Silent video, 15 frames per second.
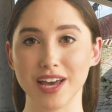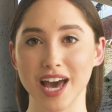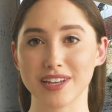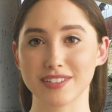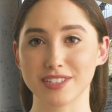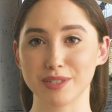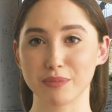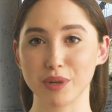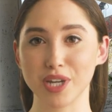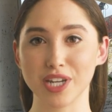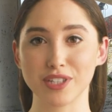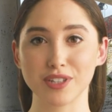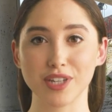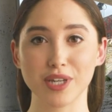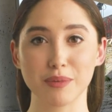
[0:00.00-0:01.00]
At the
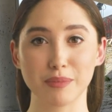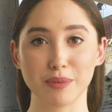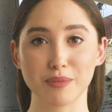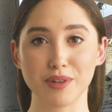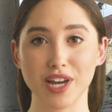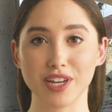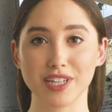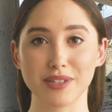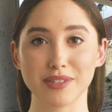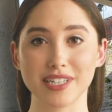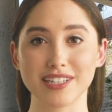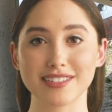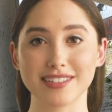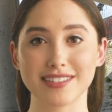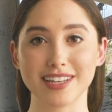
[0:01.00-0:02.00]
Moya Group, we are
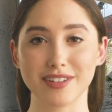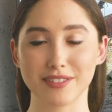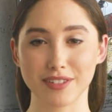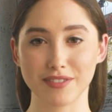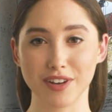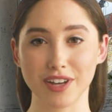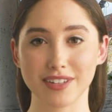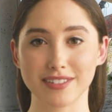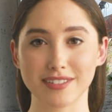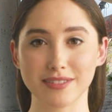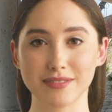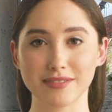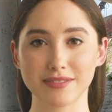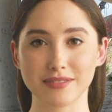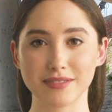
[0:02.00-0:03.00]
committed to safety
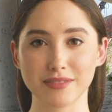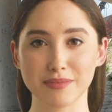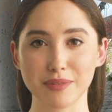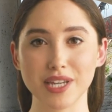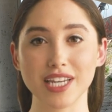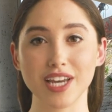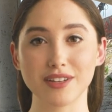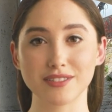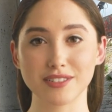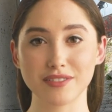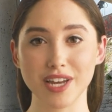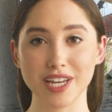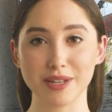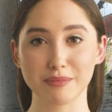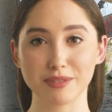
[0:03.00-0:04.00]
first. We have
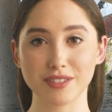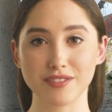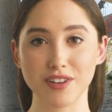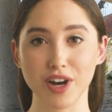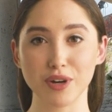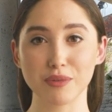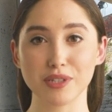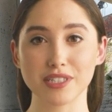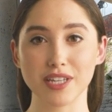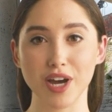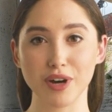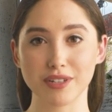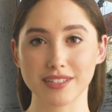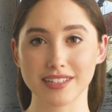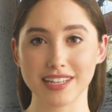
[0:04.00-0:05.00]
developed the following
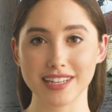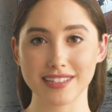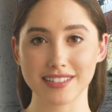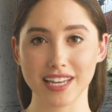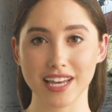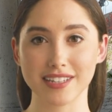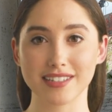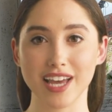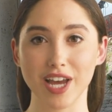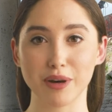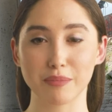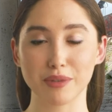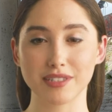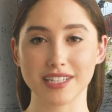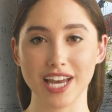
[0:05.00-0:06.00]
policies to
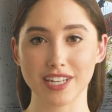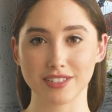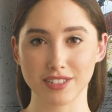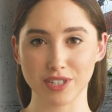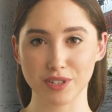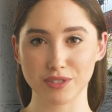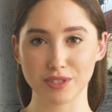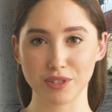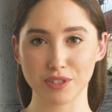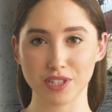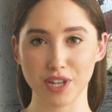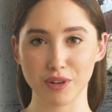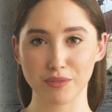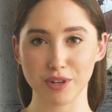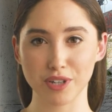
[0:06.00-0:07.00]
help protect you, your
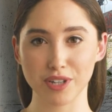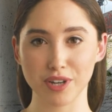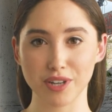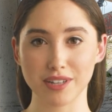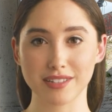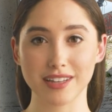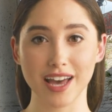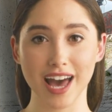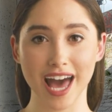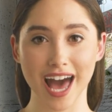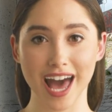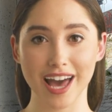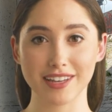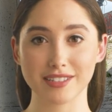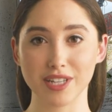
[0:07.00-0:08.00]
coworkers,
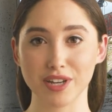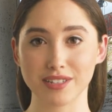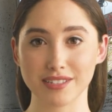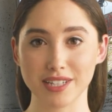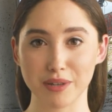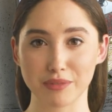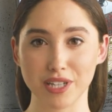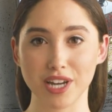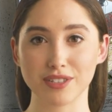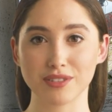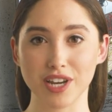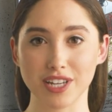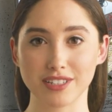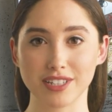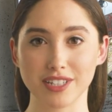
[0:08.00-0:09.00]
and our
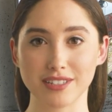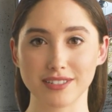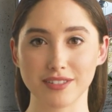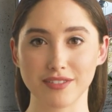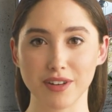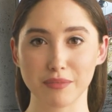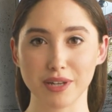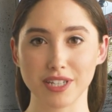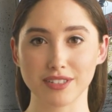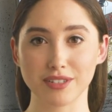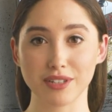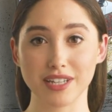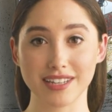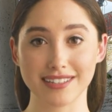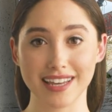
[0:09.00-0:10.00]
subcontractors from
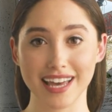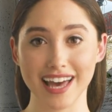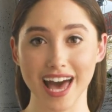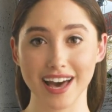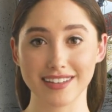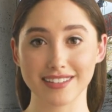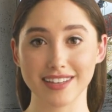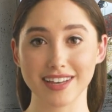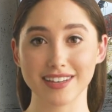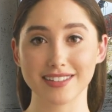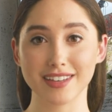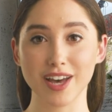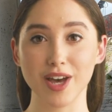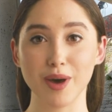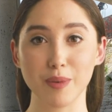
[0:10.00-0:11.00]
injuries and
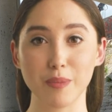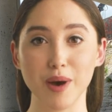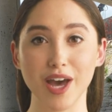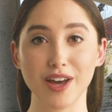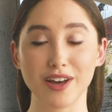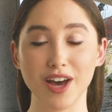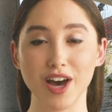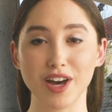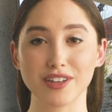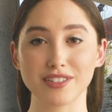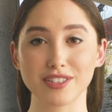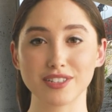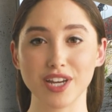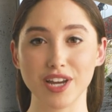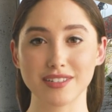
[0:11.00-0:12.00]
accidents while
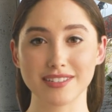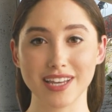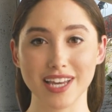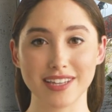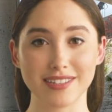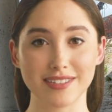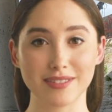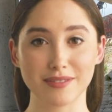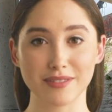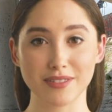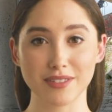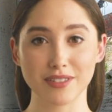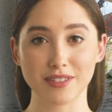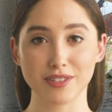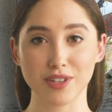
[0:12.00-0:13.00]
on the job sites.
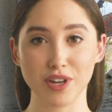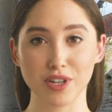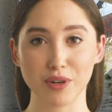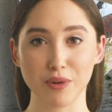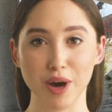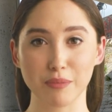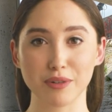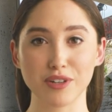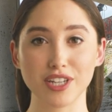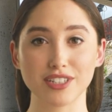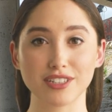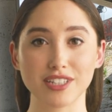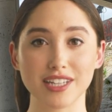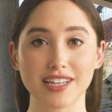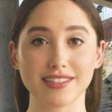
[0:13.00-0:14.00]
Your
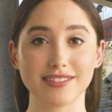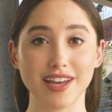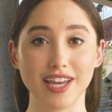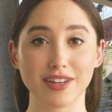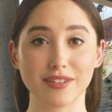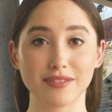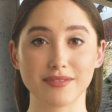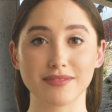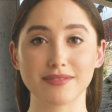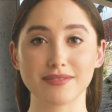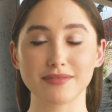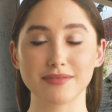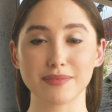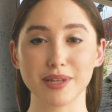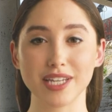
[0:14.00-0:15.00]
cooperation is vital,
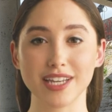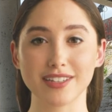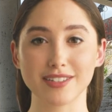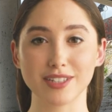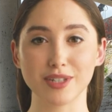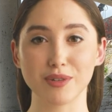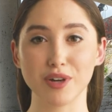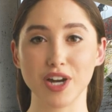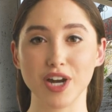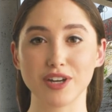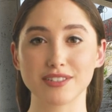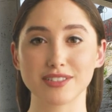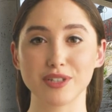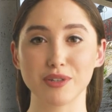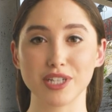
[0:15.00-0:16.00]
because you are
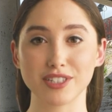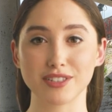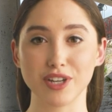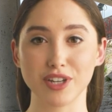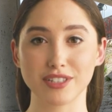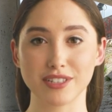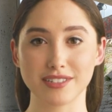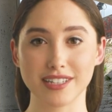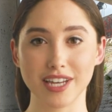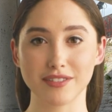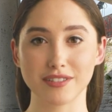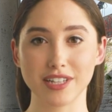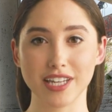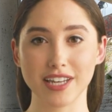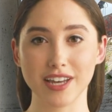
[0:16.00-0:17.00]
also in charge of
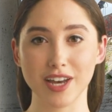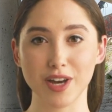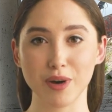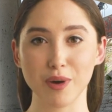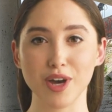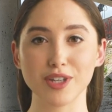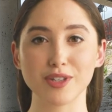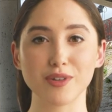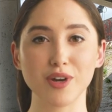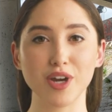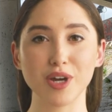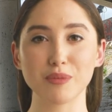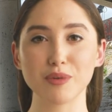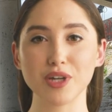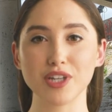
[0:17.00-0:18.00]
safety while you
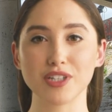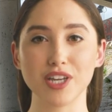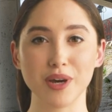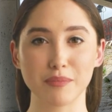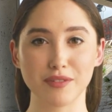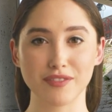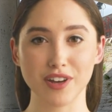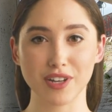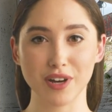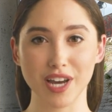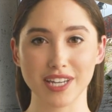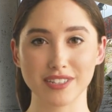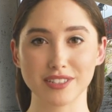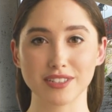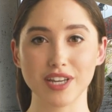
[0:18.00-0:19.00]
are at work on the front
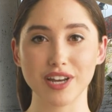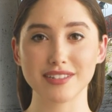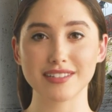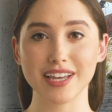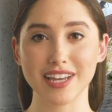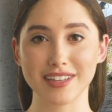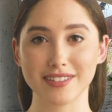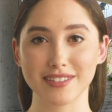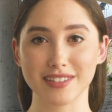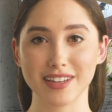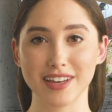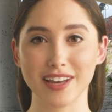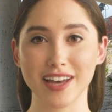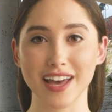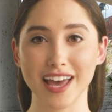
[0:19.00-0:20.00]
line of the job sites.
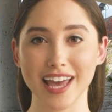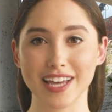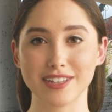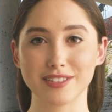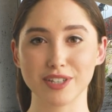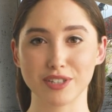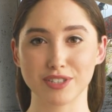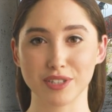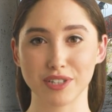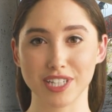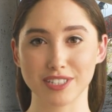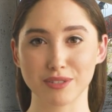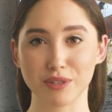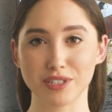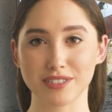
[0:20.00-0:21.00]
It is your
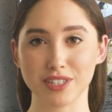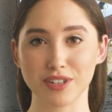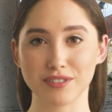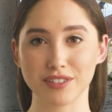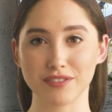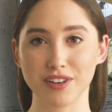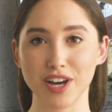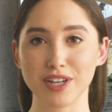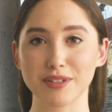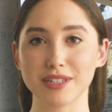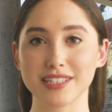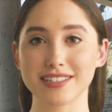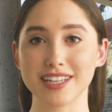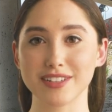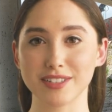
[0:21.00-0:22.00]
duty to observe the
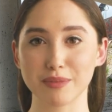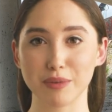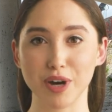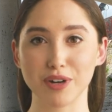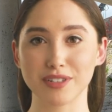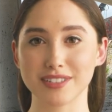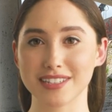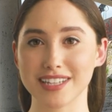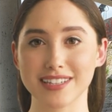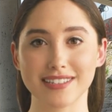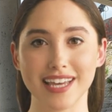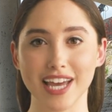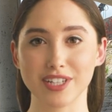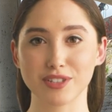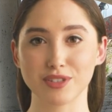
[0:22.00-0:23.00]
following safety
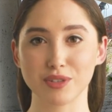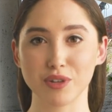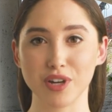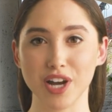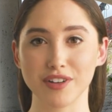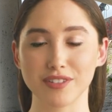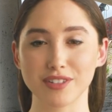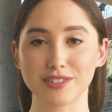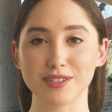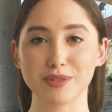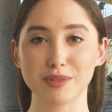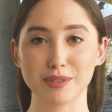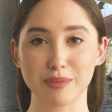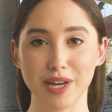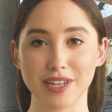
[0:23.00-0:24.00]
policies and ensure others
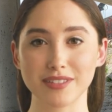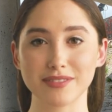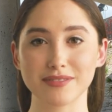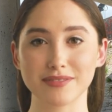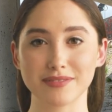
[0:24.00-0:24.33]
do as well.